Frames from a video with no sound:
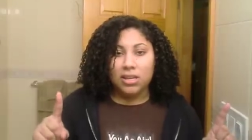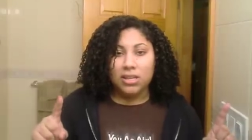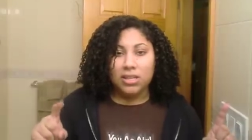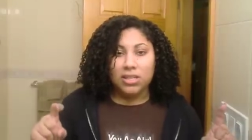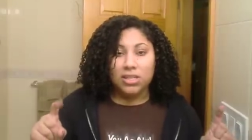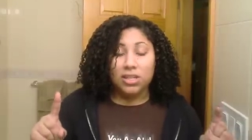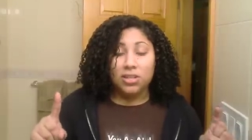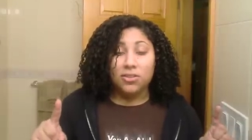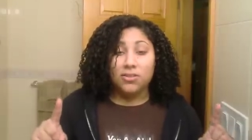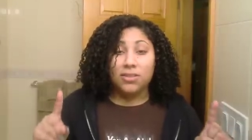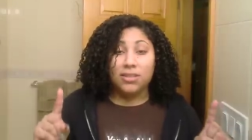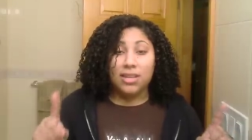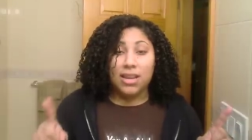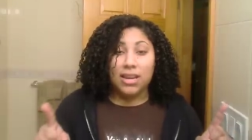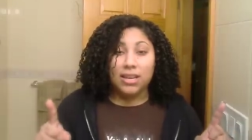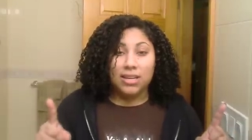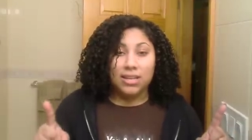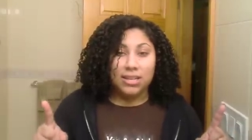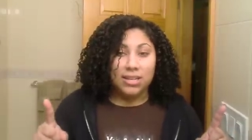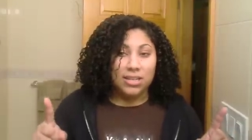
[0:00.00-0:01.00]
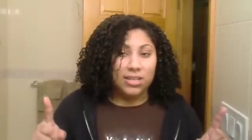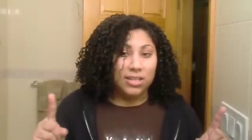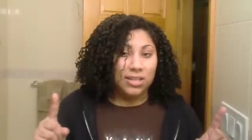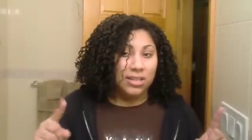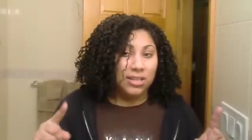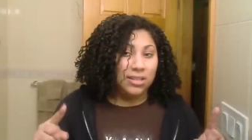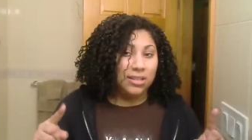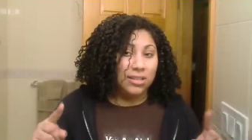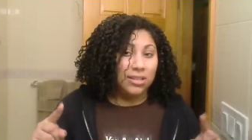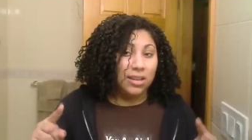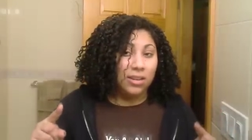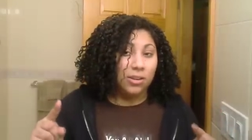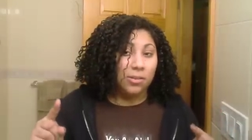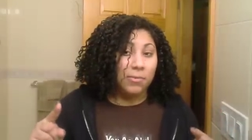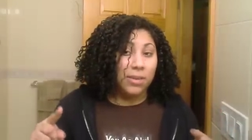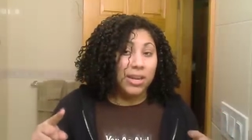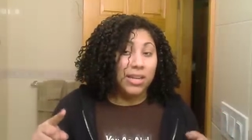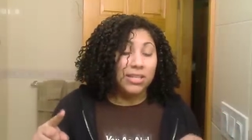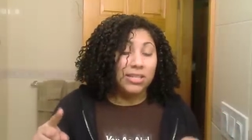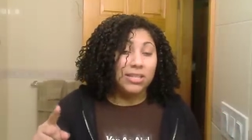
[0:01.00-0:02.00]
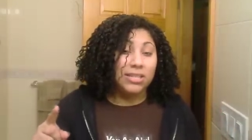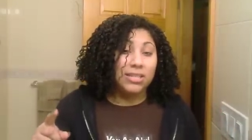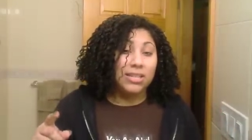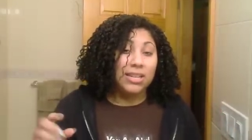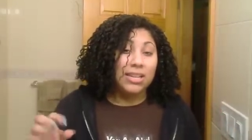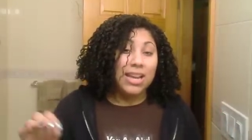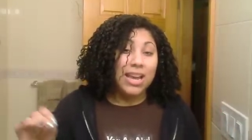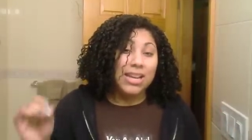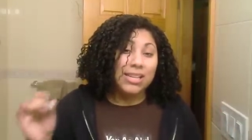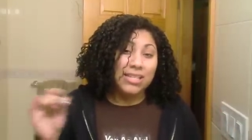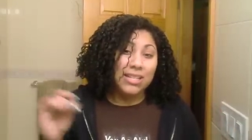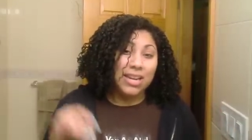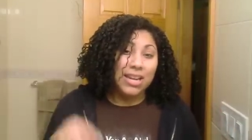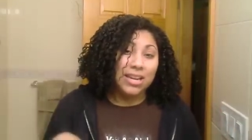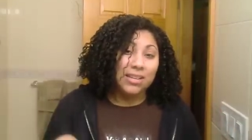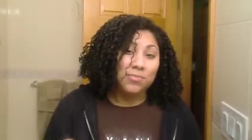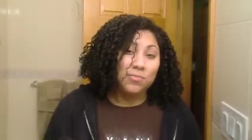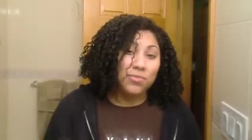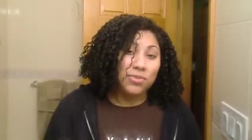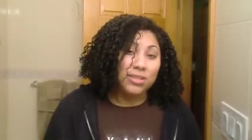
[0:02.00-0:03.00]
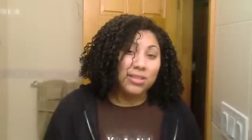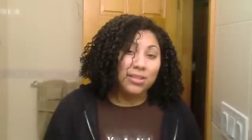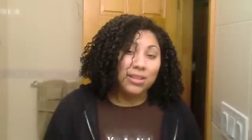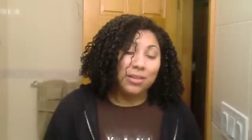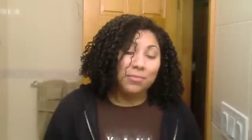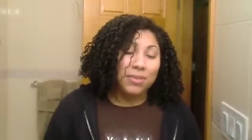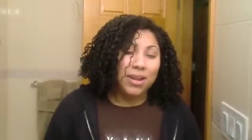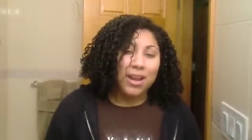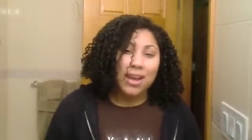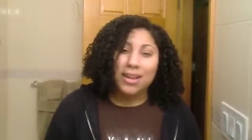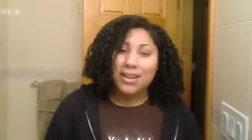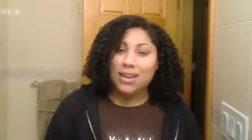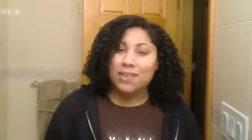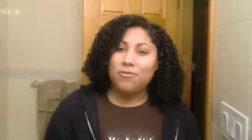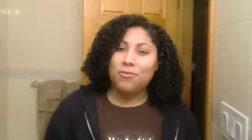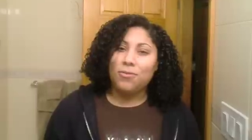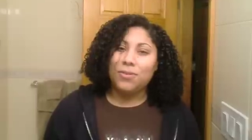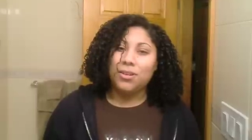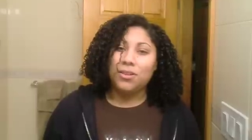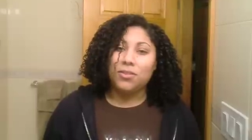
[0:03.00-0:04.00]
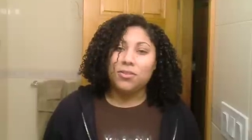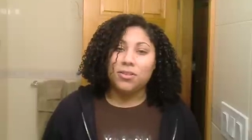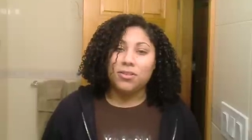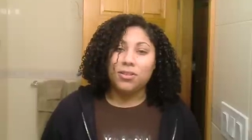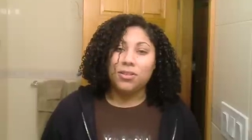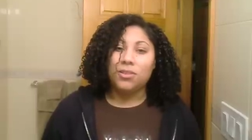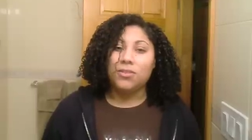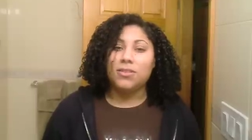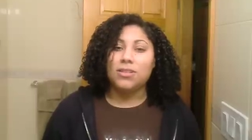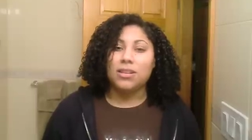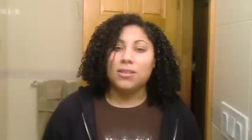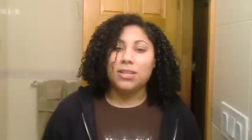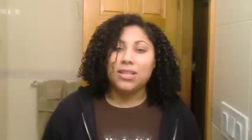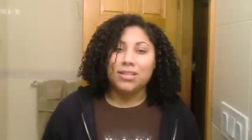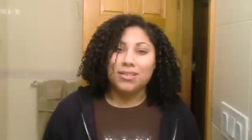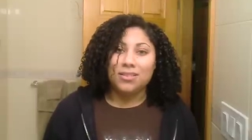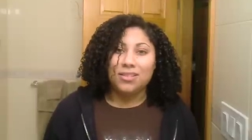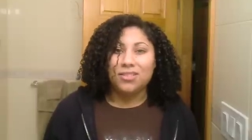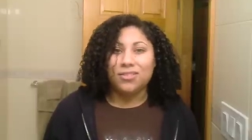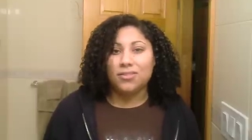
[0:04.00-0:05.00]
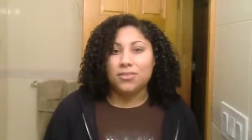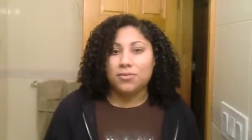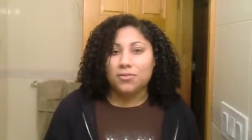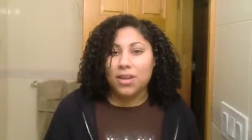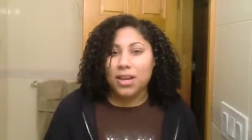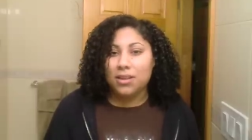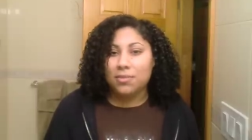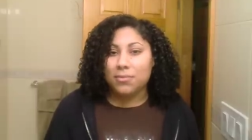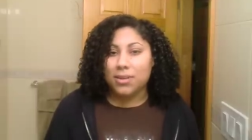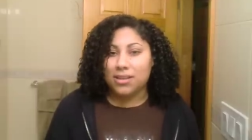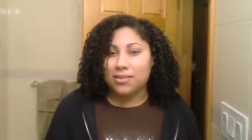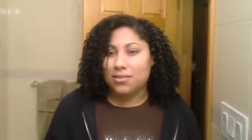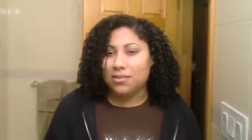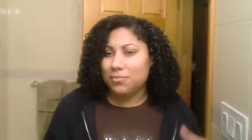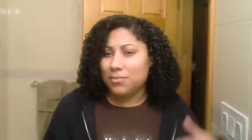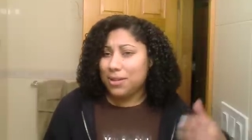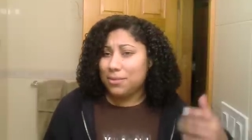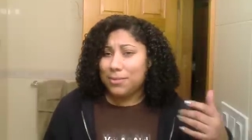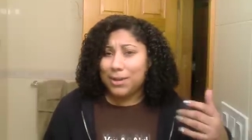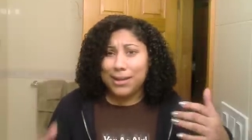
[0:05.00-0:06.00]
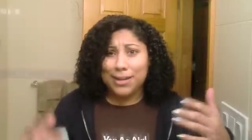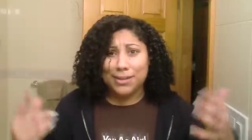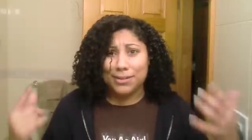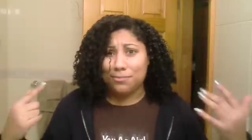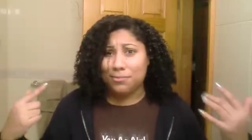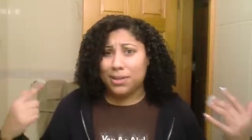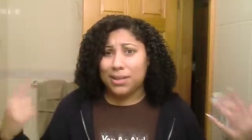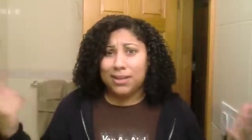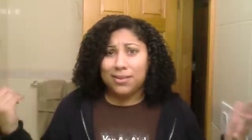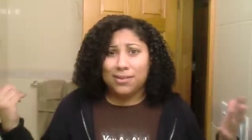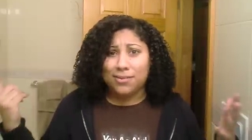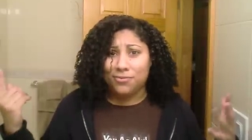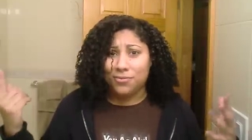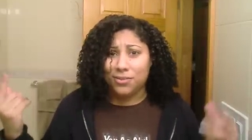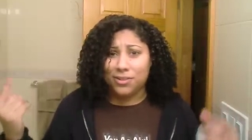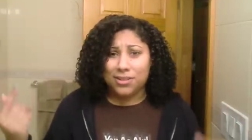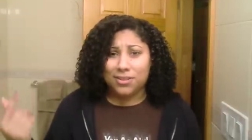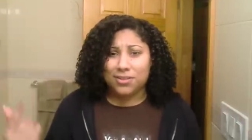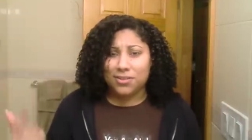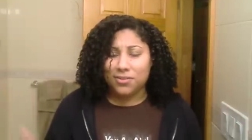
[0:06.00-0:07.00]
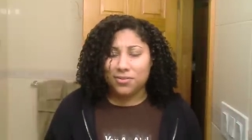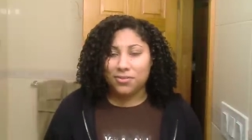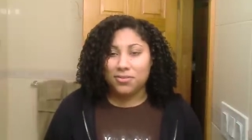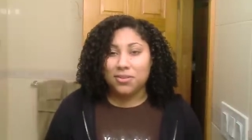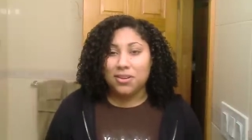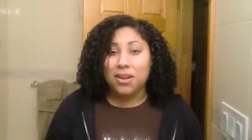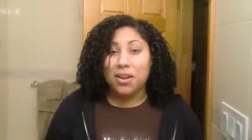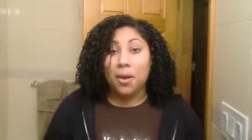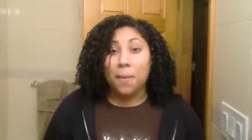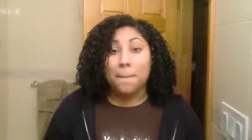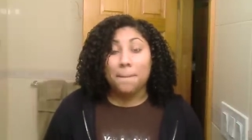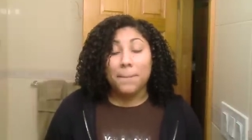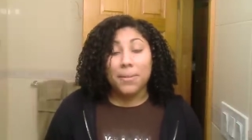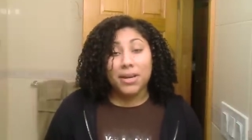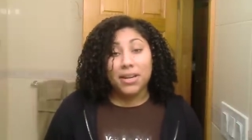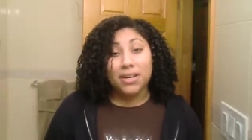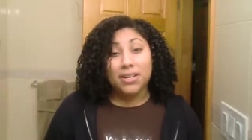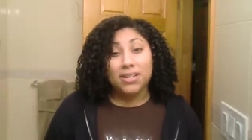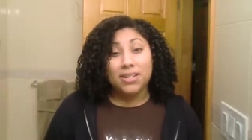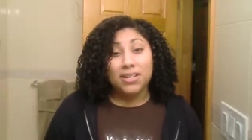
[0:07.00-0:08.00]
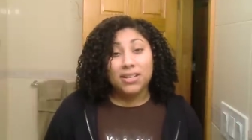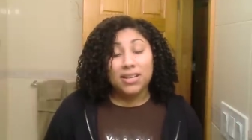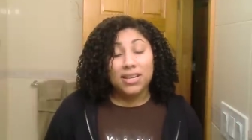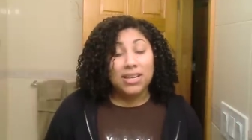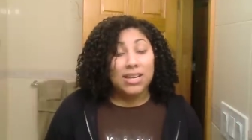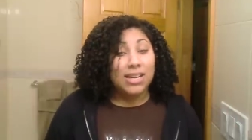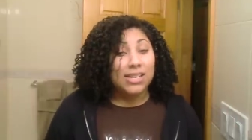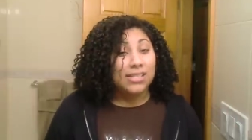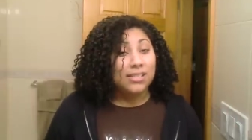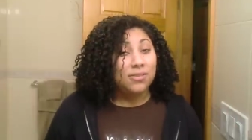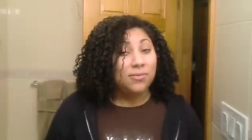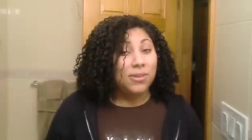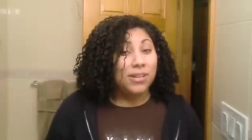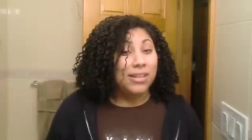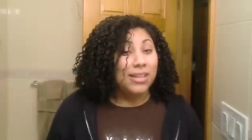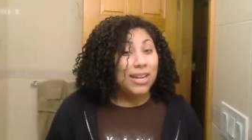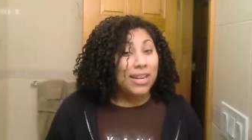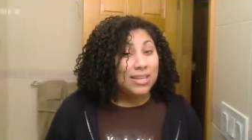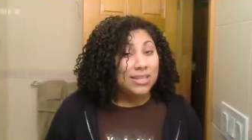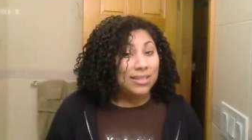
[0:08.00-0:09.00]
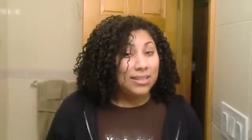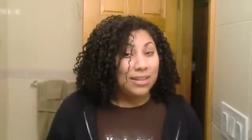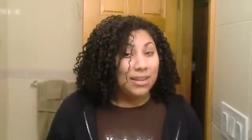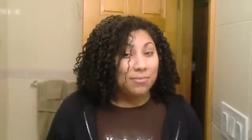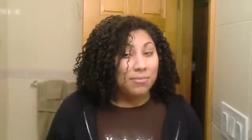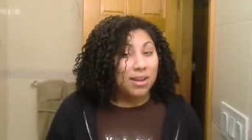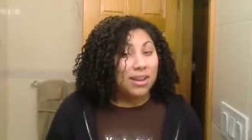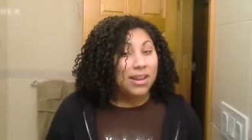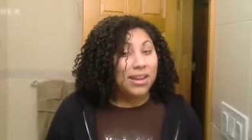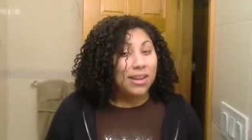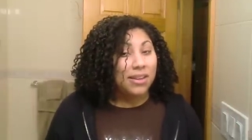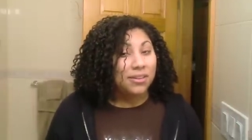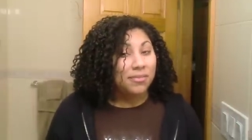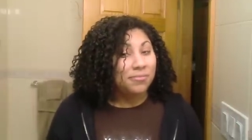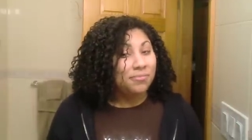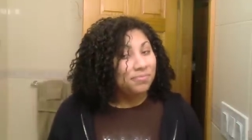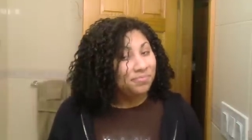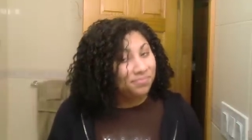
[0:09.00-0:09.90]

She used that conditioner to on my hair. She said it actually has more slip. Now, I never would have thought to use that because, you know, it's volumizing. I'm like, my hair's big enough on its own. But it actually worked nicely in my hair.